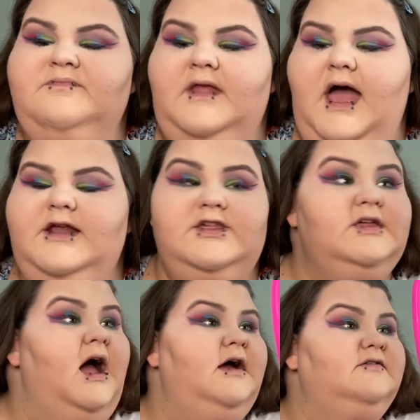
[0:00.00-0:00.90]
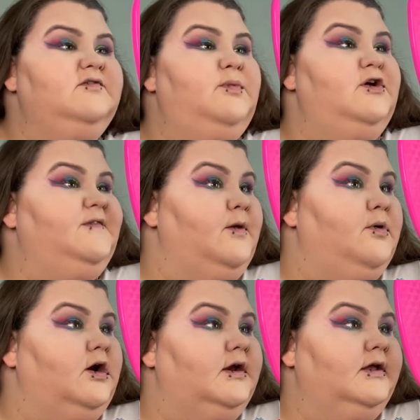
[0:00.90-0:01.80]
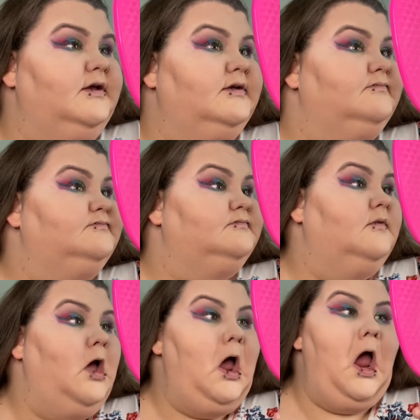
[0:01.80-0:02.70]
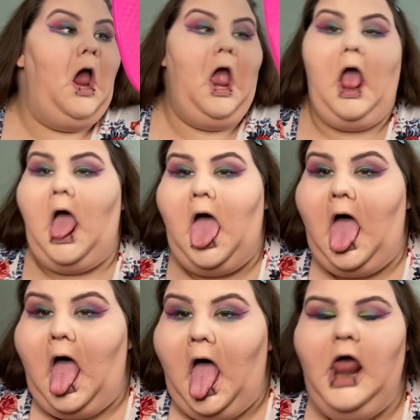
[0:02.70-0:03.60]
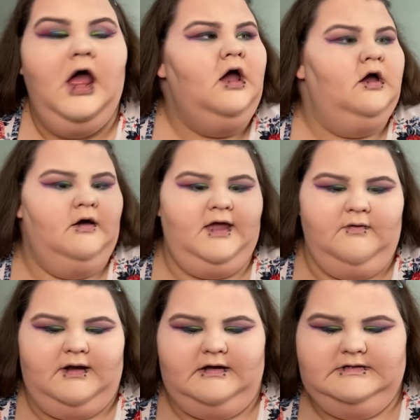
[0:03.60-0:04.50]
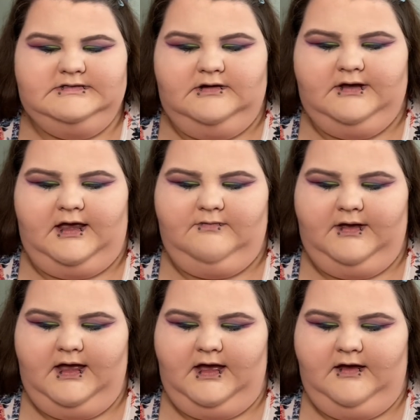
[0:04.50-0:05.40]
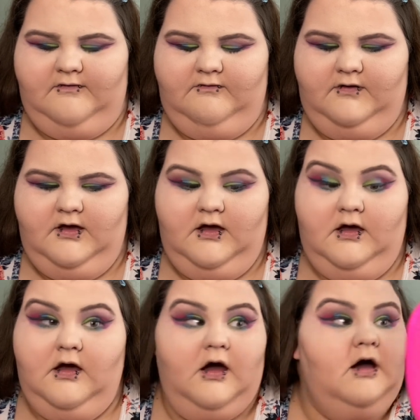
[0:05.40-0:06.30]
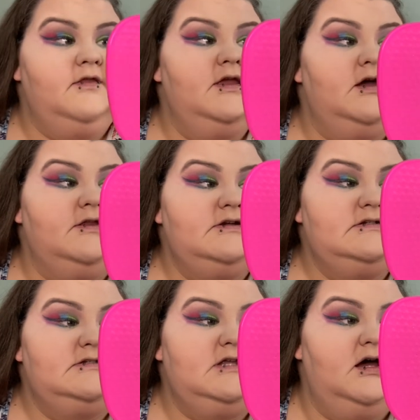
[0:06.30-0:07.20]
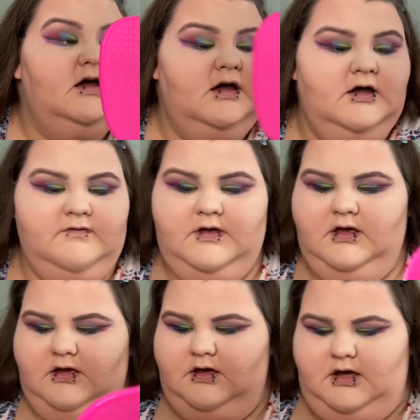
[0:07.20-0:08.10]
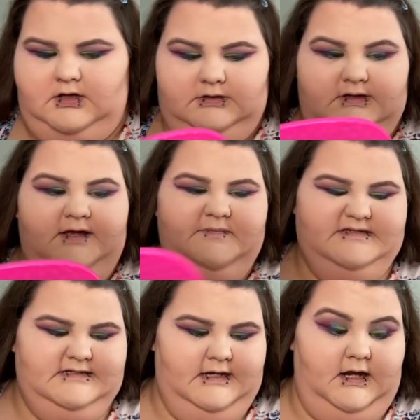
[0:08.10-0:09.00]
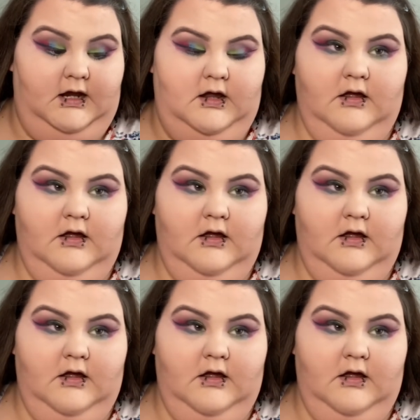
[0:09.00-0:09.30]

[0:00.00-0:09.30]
at a child's birthday party. Uh, okay, what else? Okay, we have all the other stuff. A lipstick.